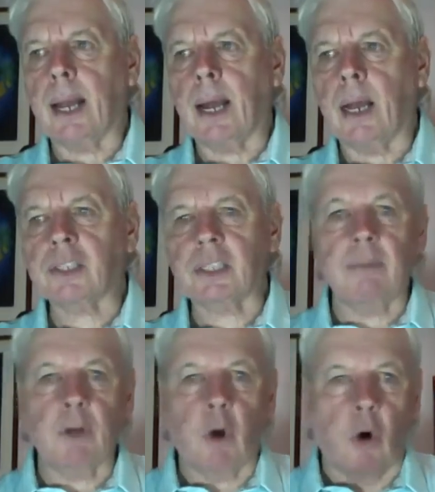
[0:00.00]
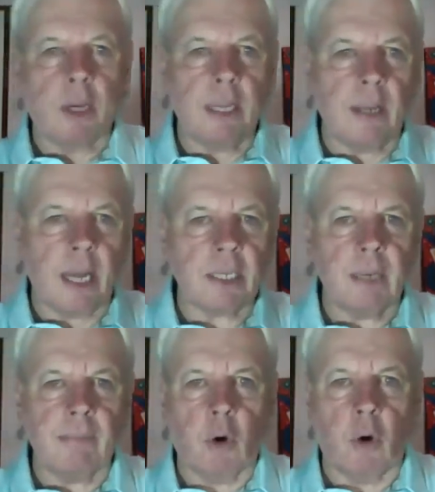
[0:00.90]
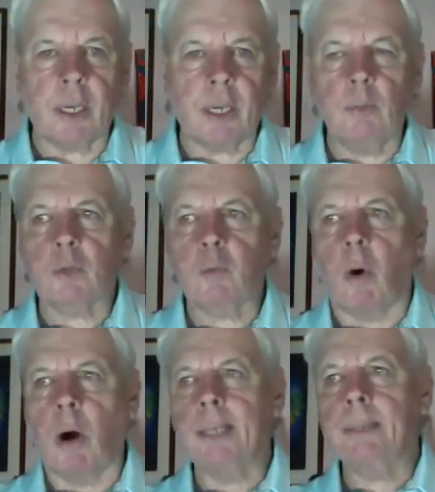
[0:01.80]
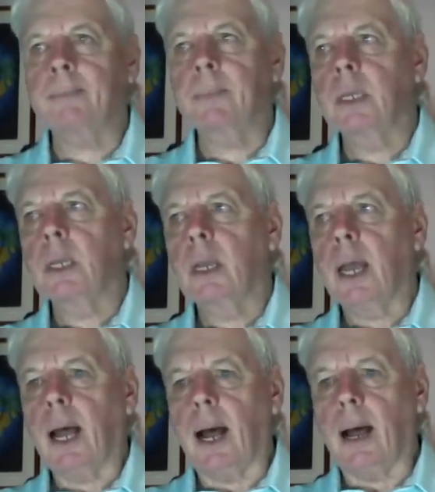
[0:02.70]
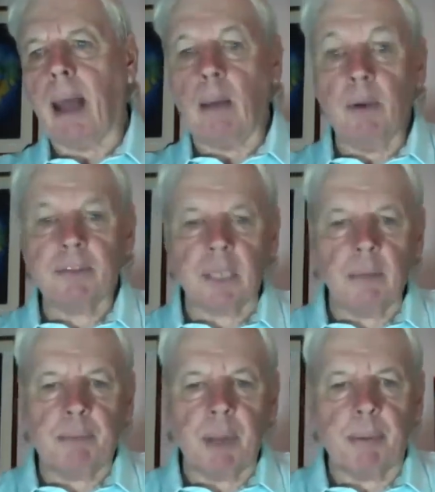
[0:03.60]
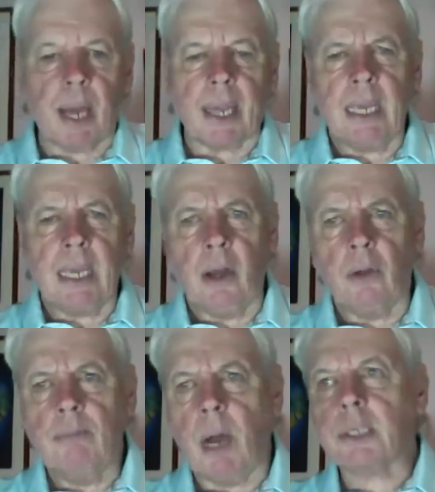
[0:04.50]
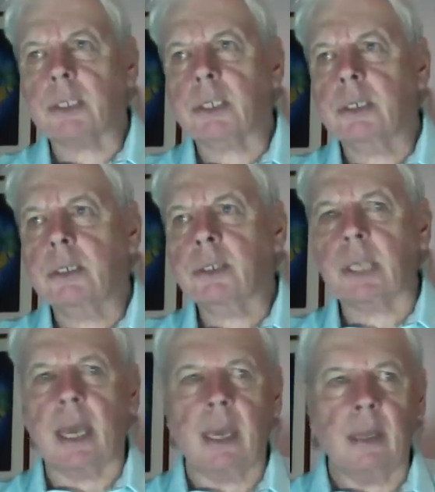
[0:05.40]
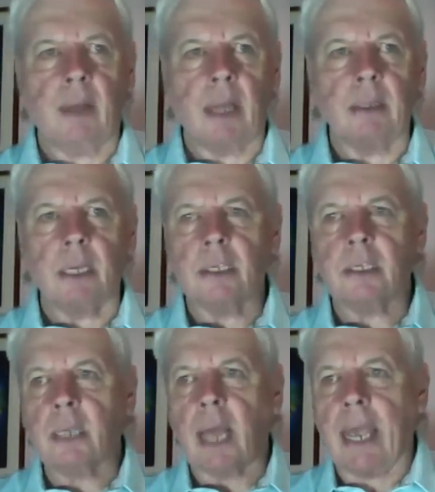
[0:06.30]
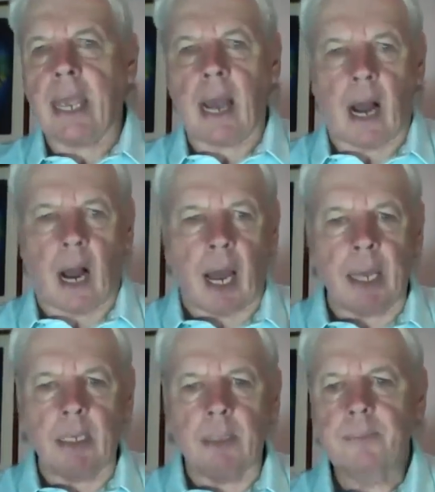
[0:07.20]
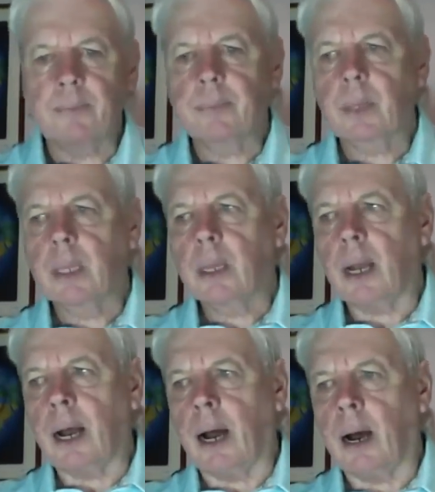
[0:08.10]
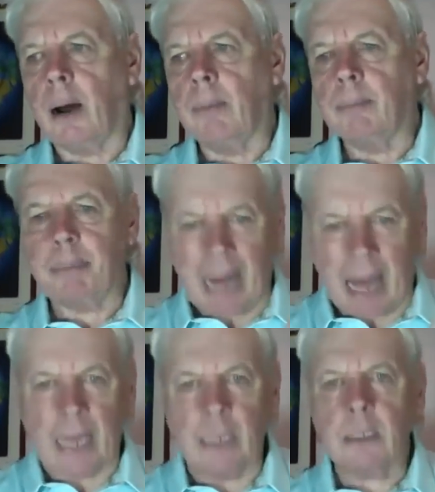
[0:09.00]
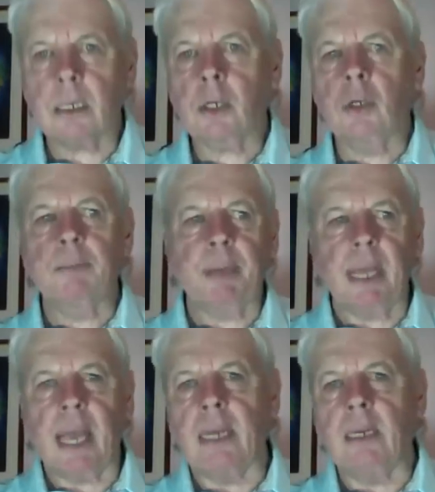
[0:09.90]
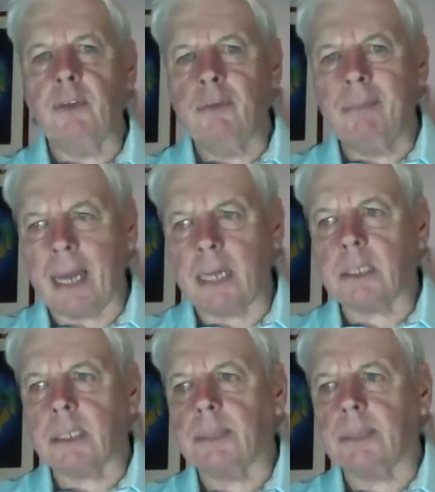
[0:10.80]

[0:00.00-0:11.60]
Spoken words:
Stephen Hawking, the late Stephen Hawking was one. And we've seen people like Elon Musk saying that this AI plan could be the end of humanity.